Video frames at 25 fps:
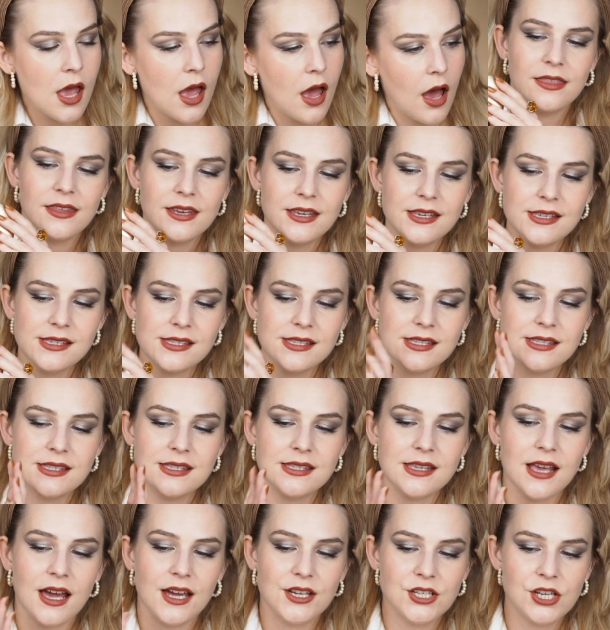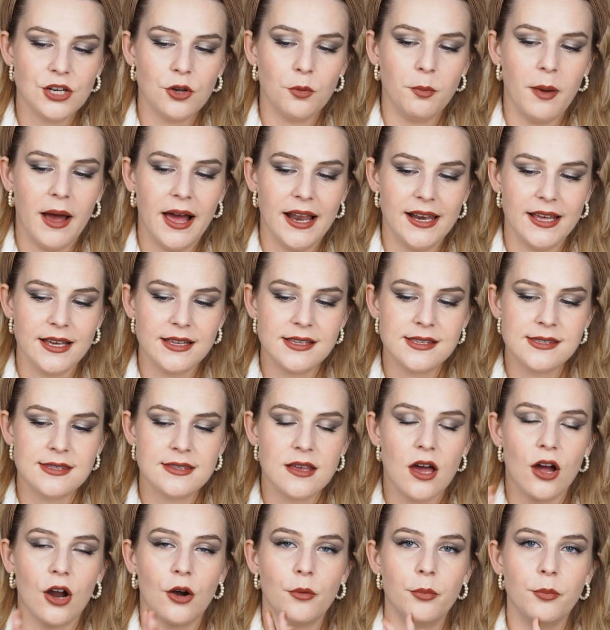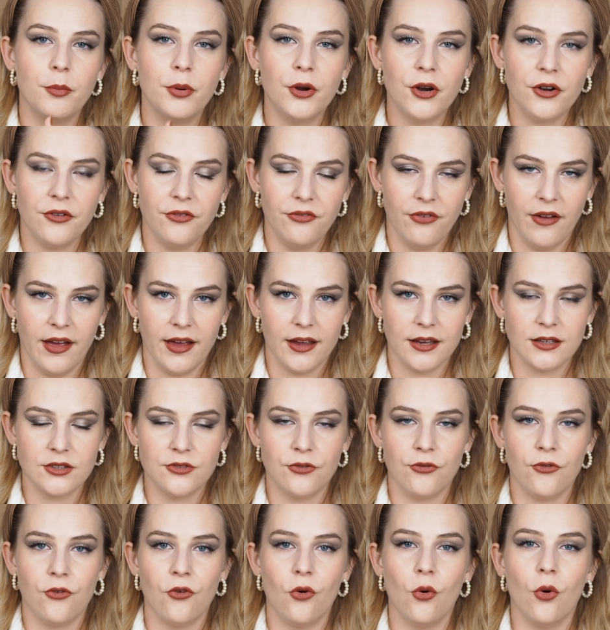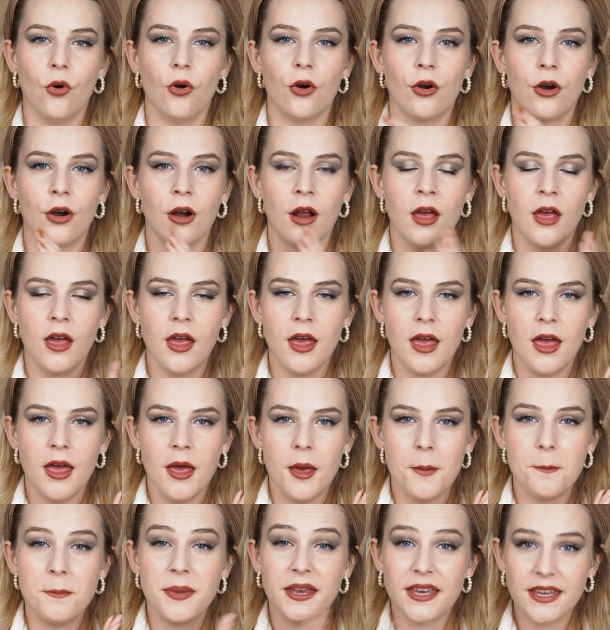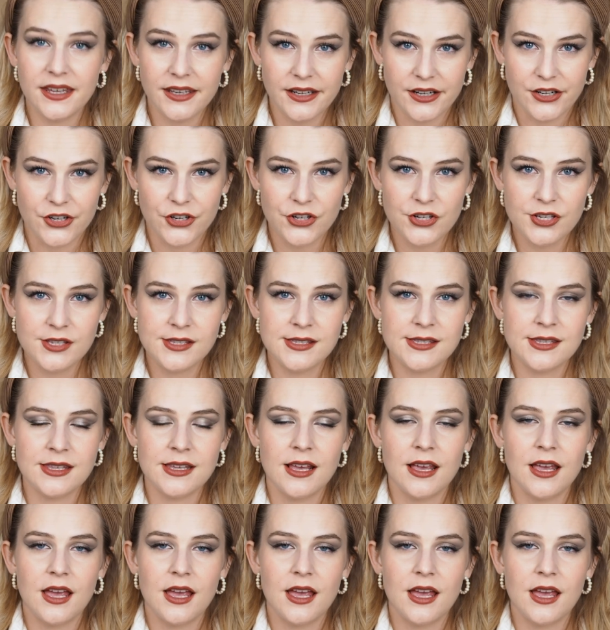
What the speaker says: These eyeshadow palettes are perfect for beginners,